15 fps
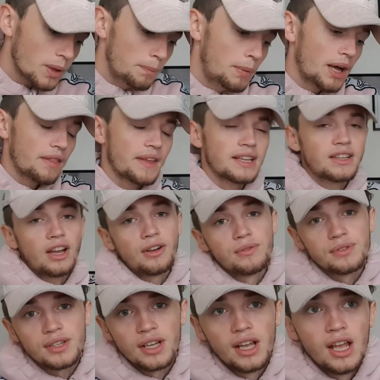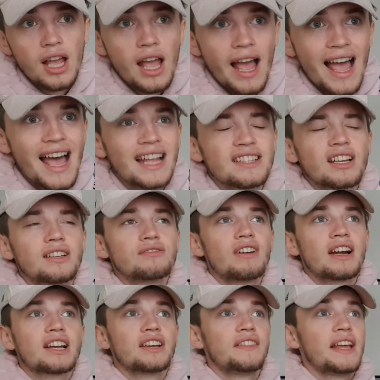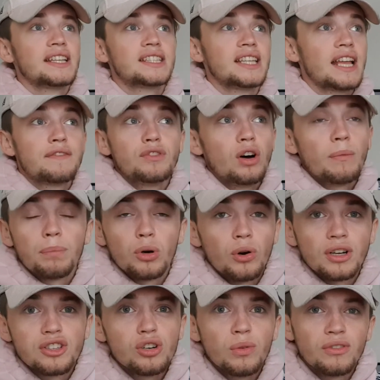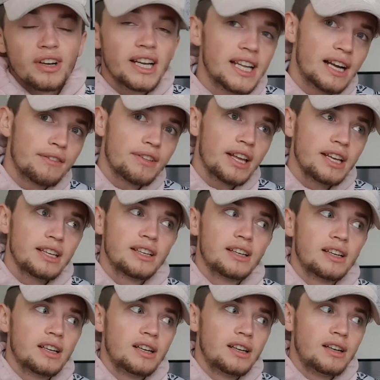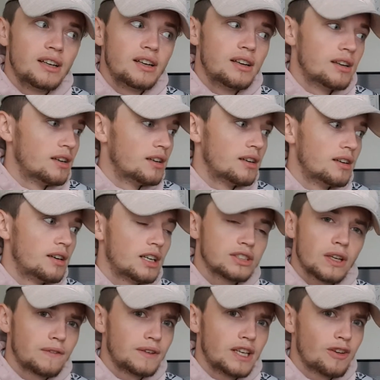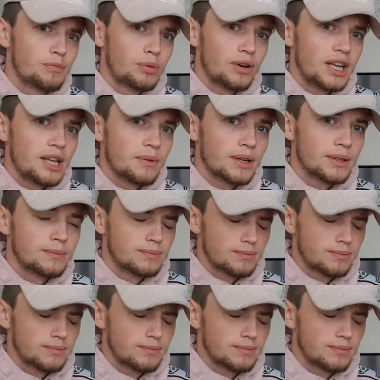But they don't. And I reckon they've not bought at all, really, have they? I don't think they've bought anyone.